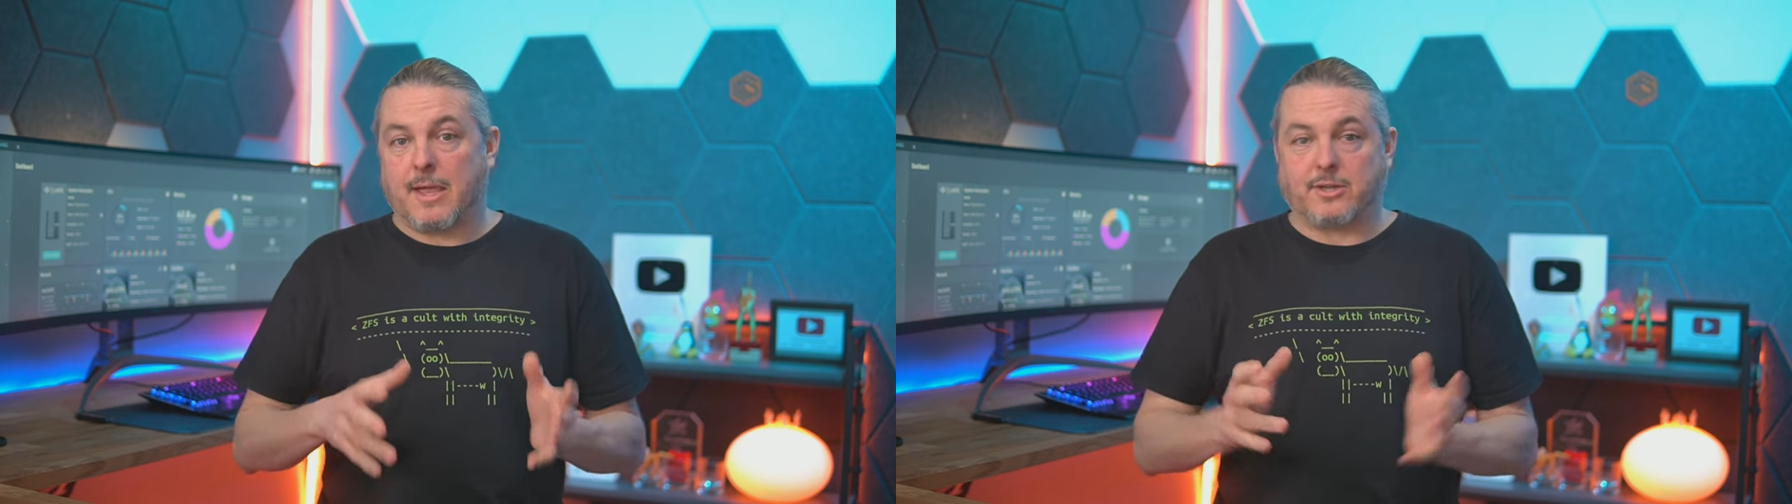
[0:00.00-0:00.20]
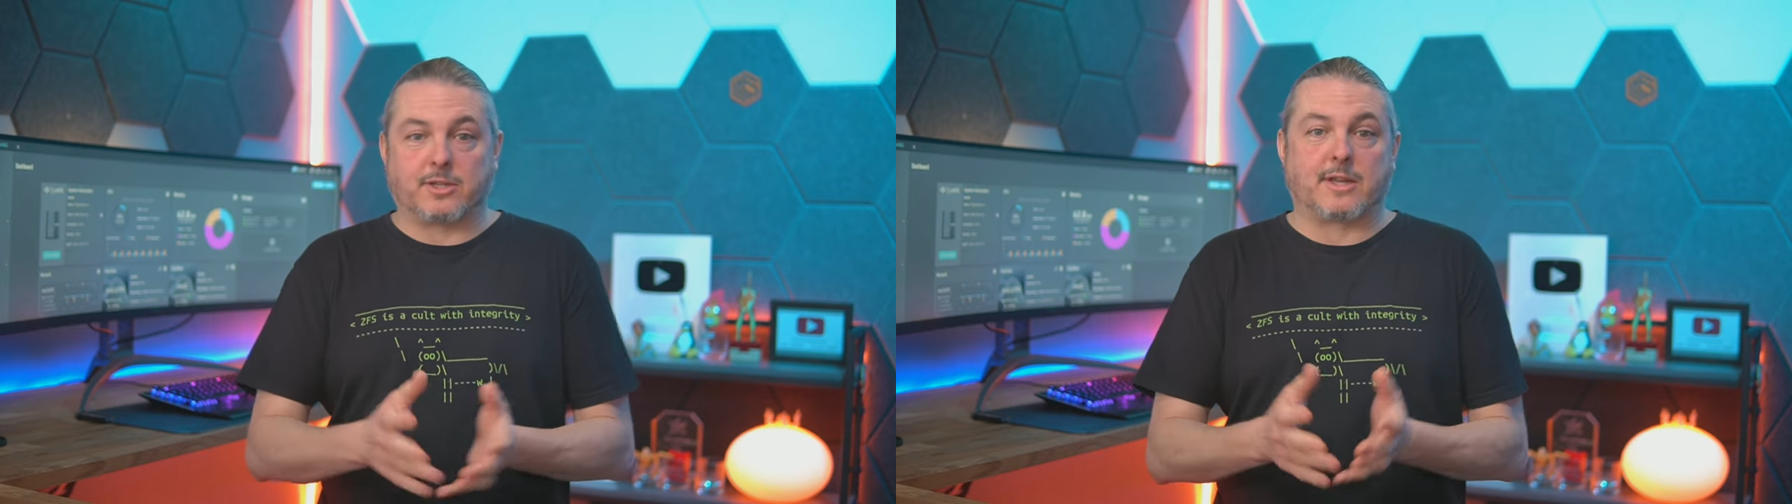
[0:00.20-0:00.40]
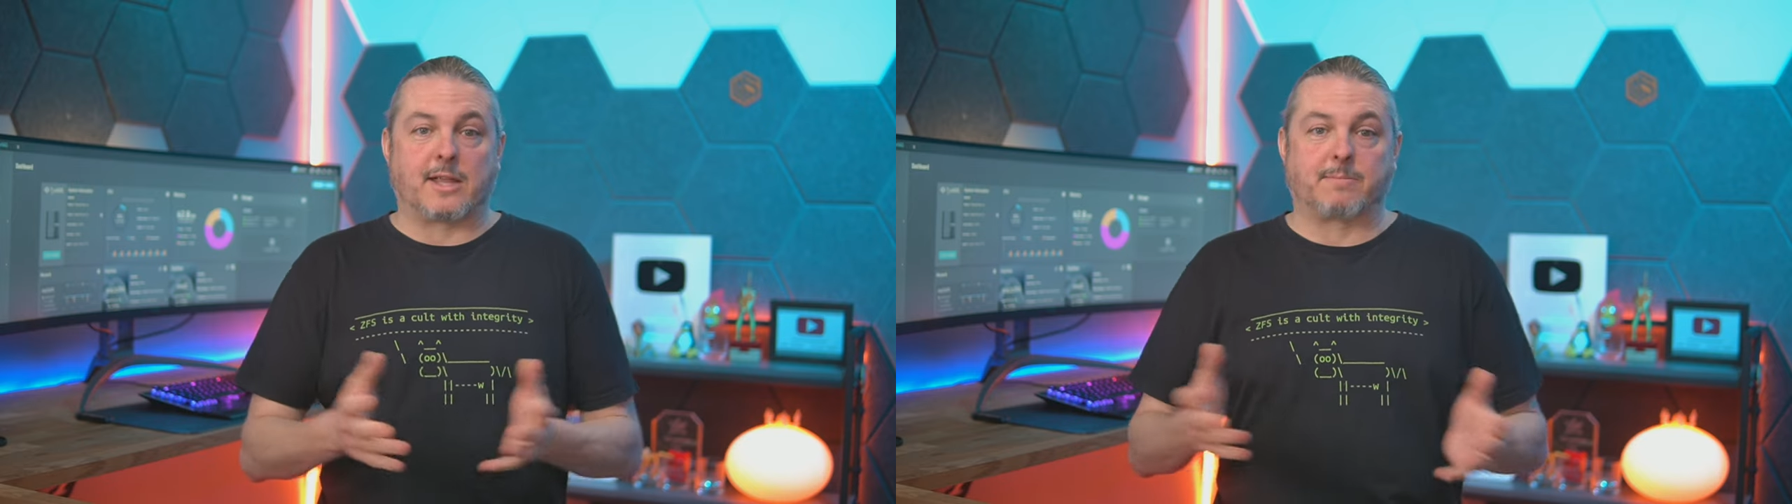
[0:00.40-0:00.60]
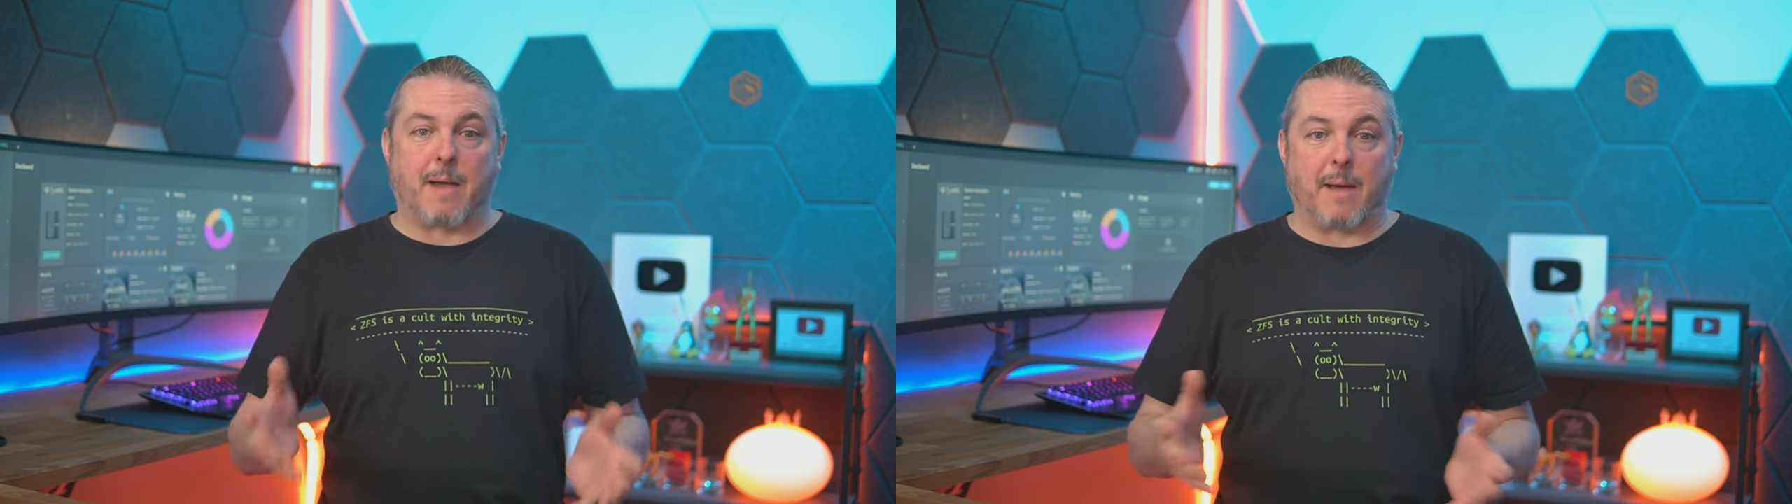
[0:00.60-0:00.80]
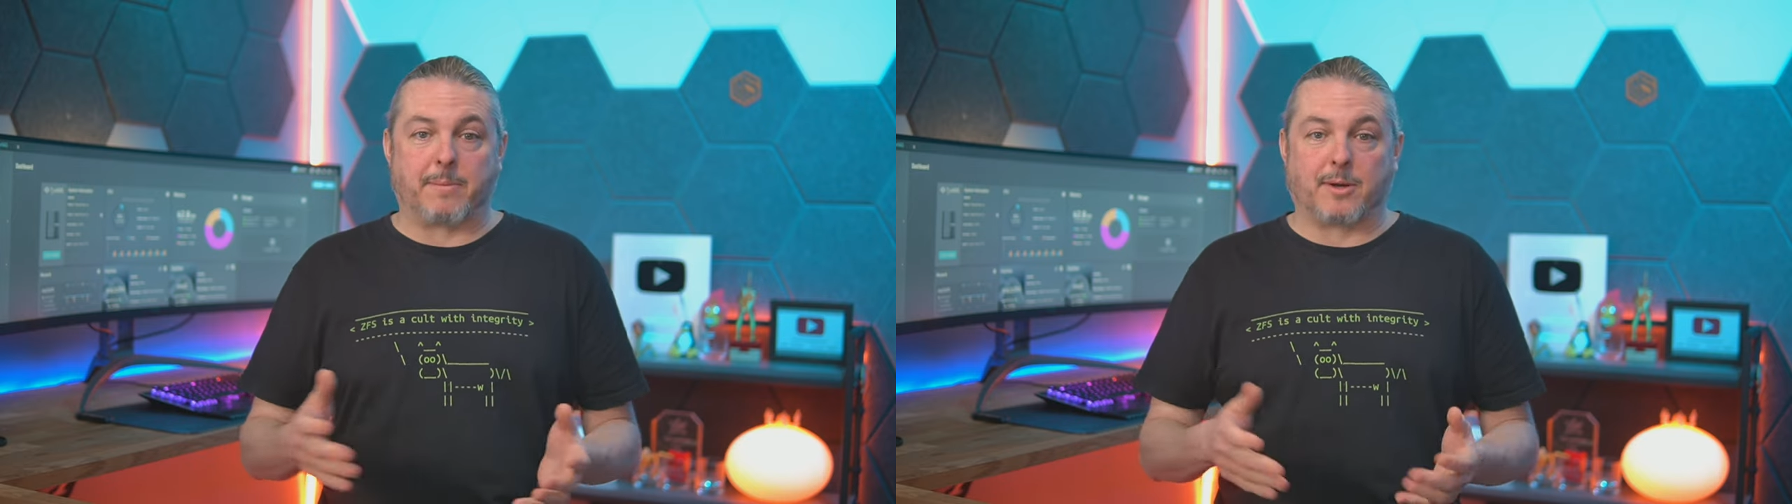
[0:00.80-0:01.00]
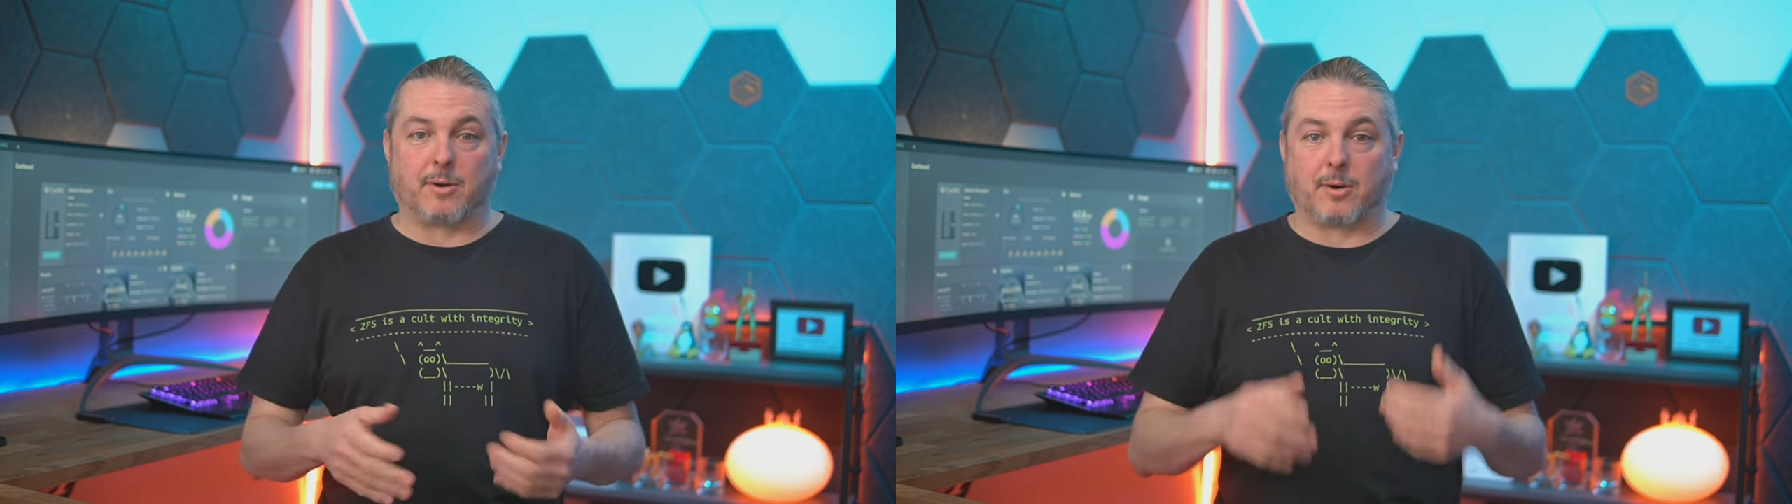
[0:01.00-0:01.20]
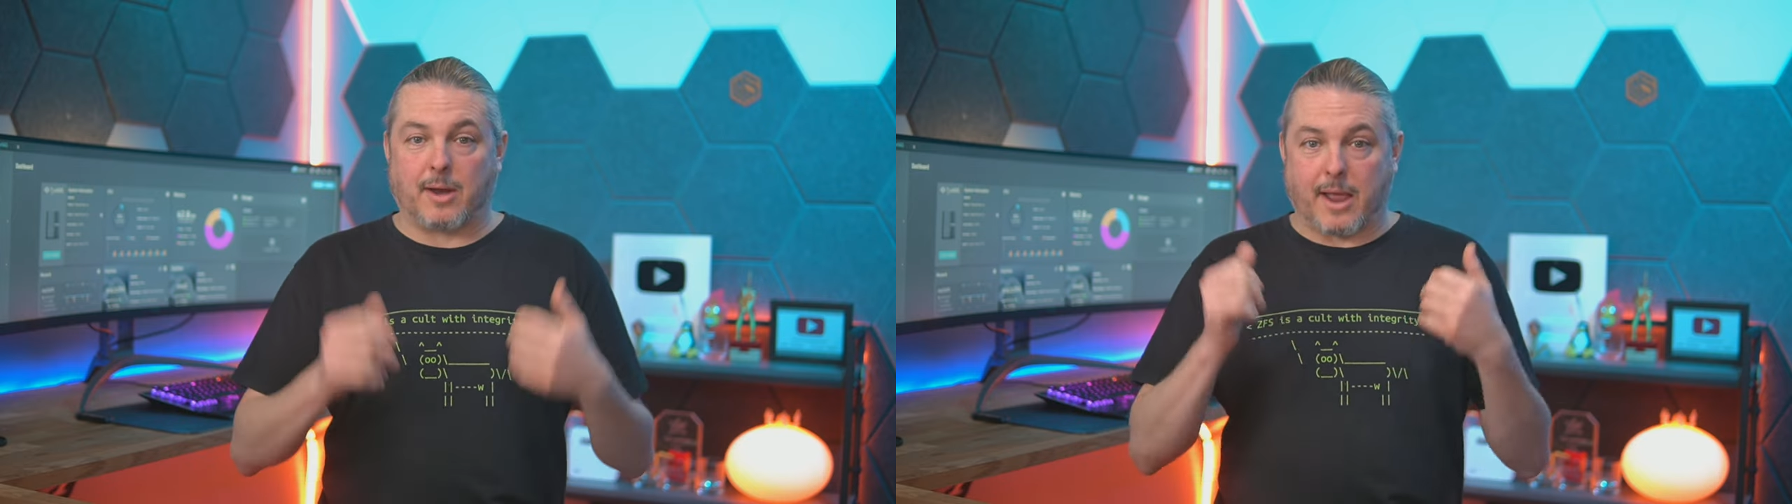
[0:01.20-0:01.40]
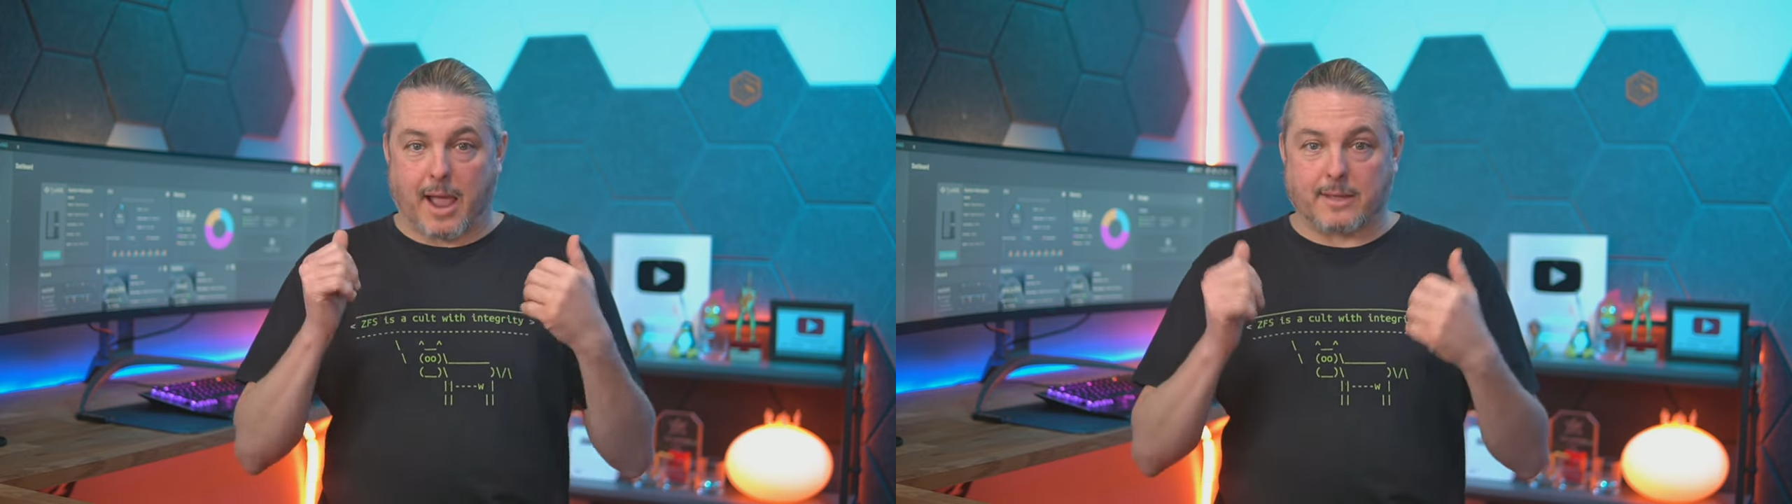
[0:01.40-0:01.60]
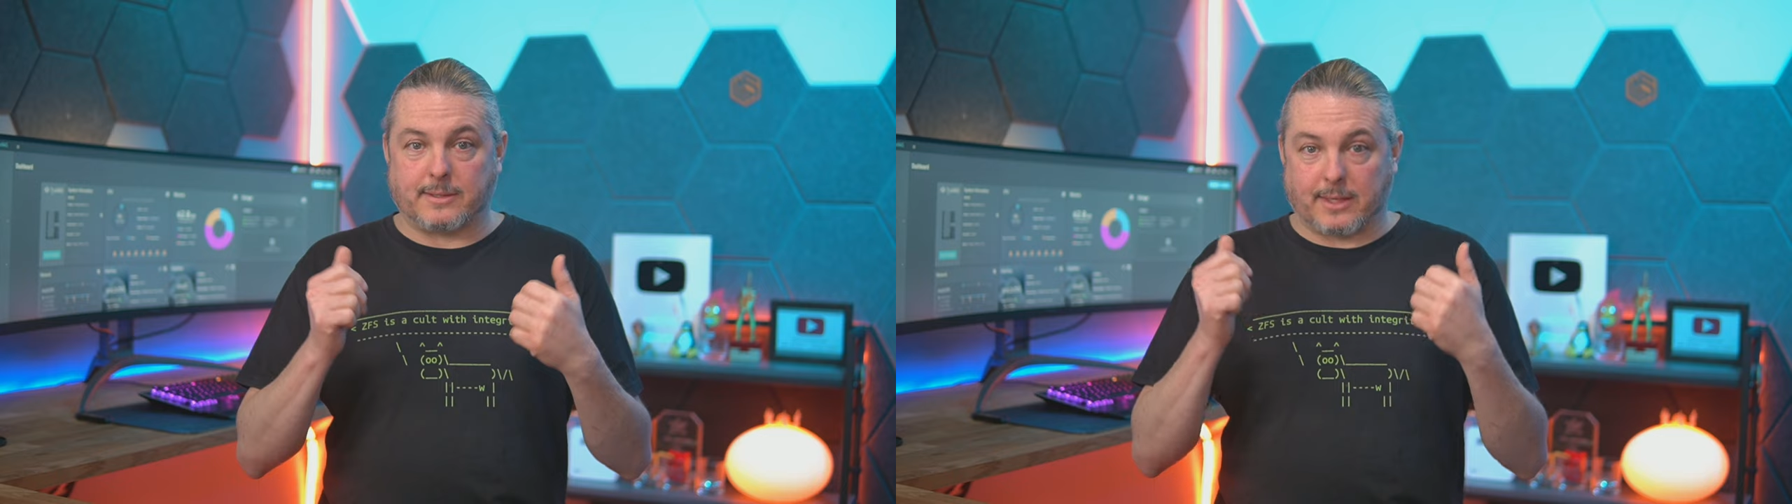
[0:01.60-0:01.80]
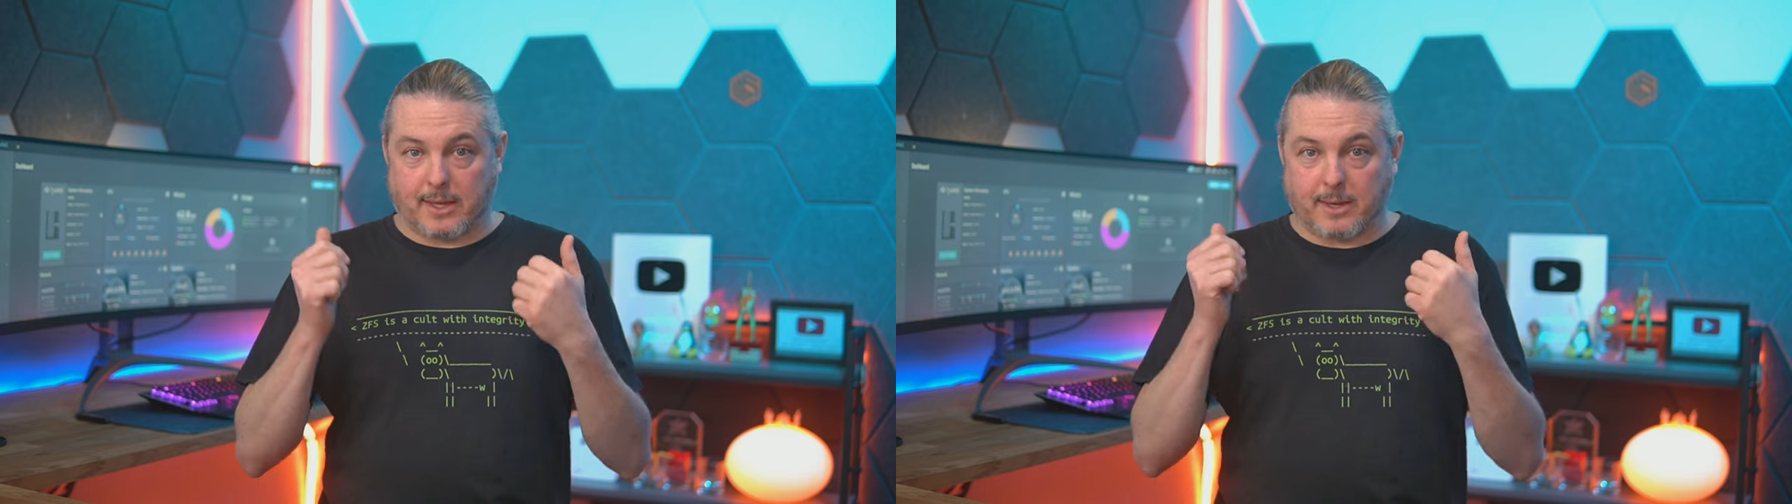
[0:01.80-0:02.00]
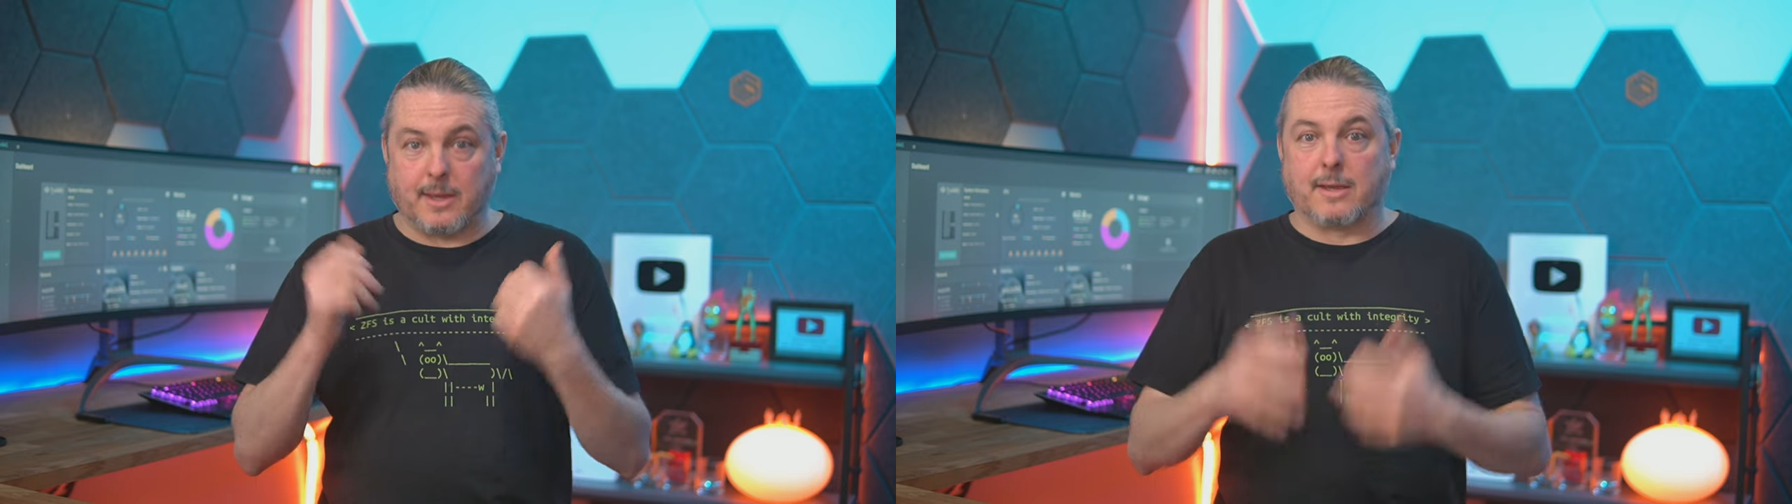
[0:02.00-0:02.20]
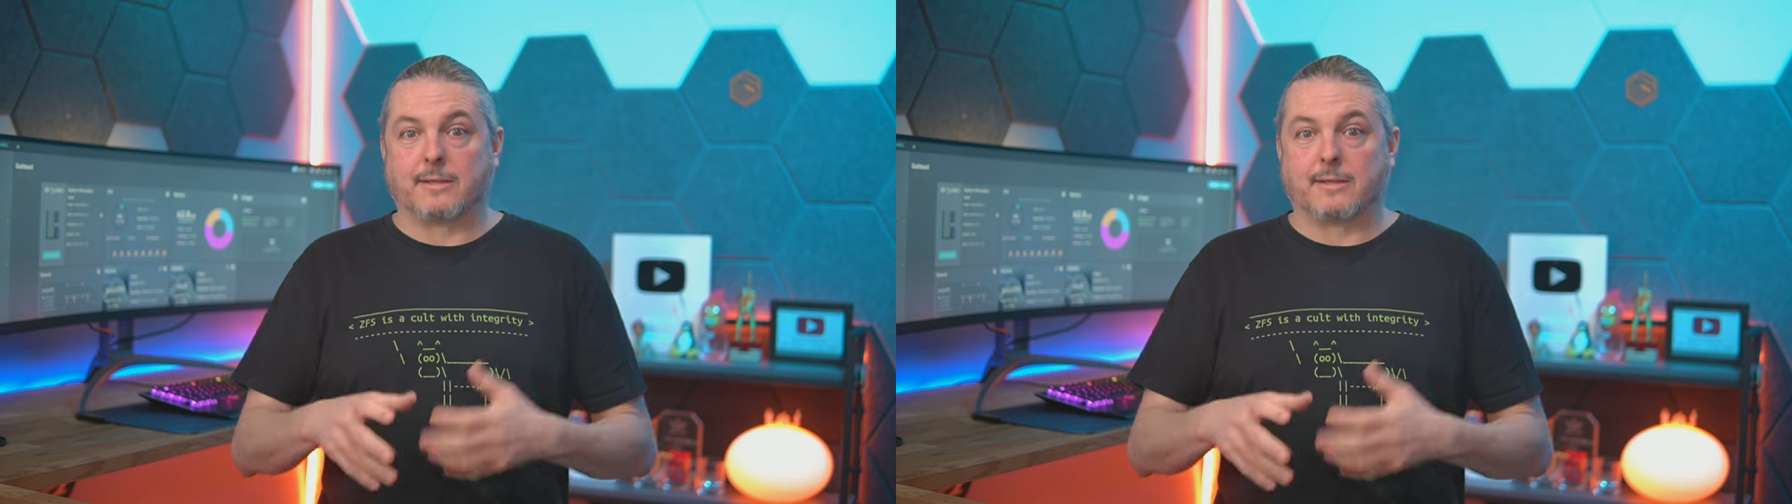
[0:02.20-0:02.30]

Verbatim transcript: It's just not as popular as the